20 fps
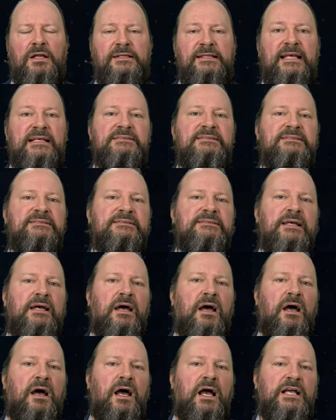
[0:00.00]
this
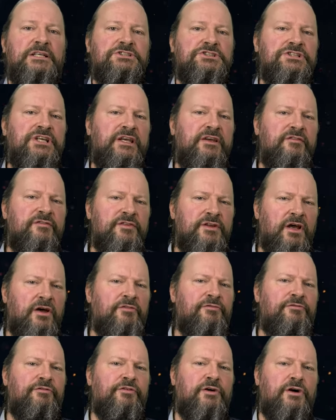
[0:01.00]
achieved
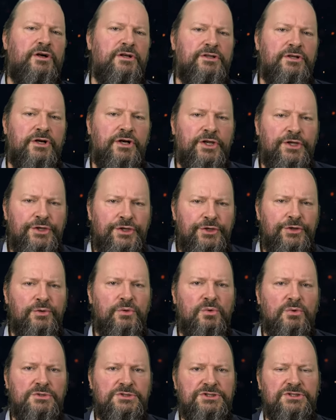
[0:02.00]
a further
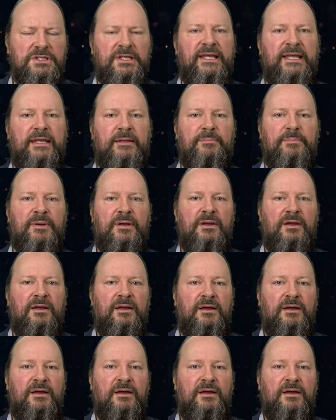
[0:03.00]
huge leap